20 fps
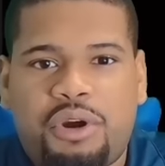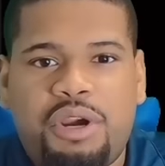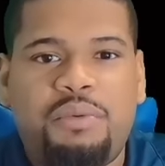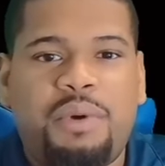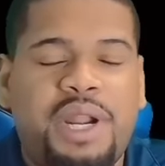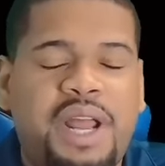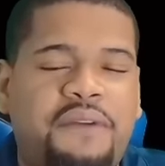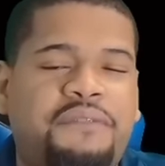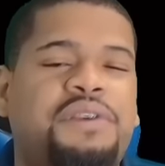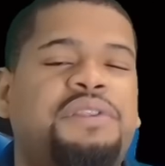with
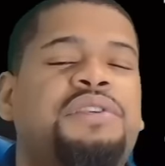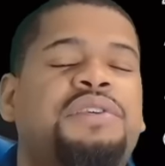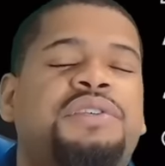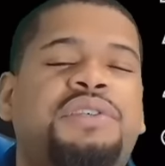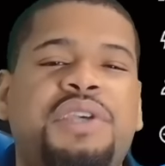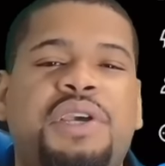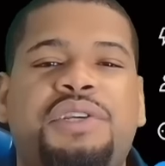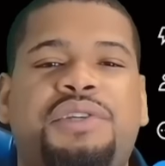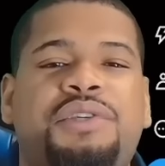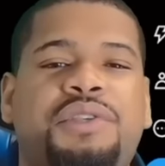every
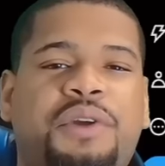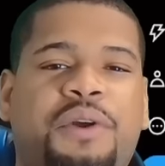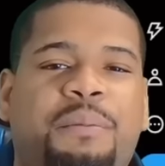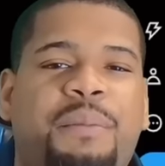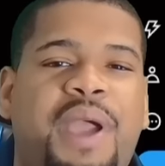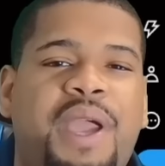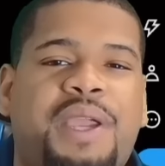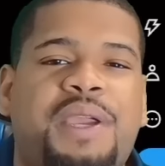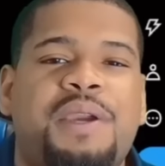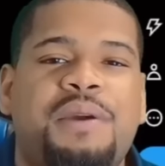decision they're
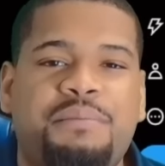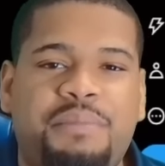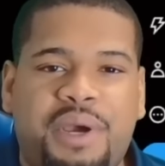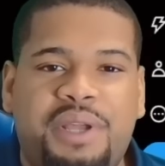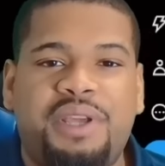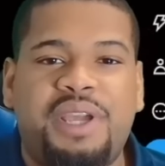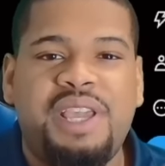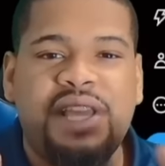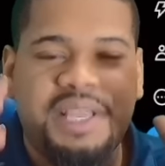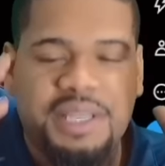making, but
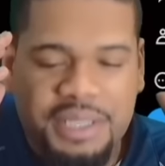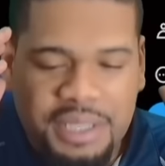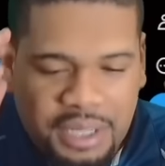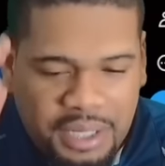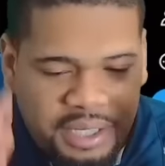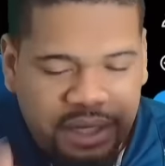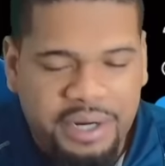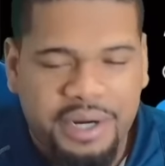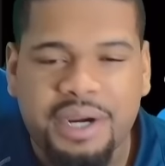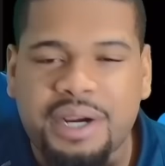he's
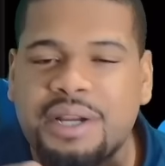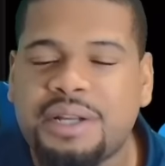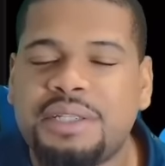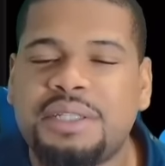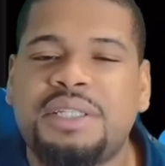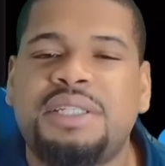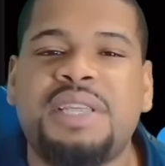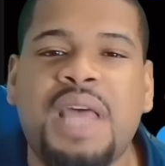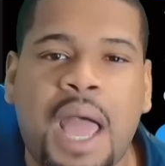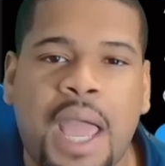clear and
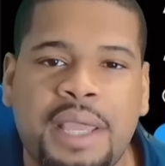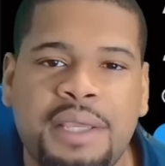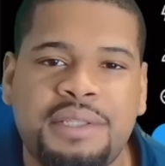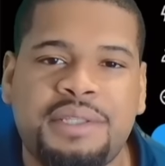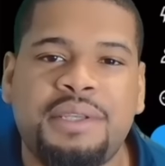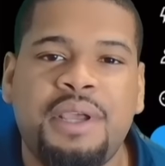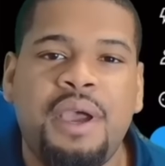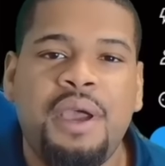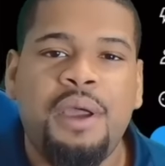concise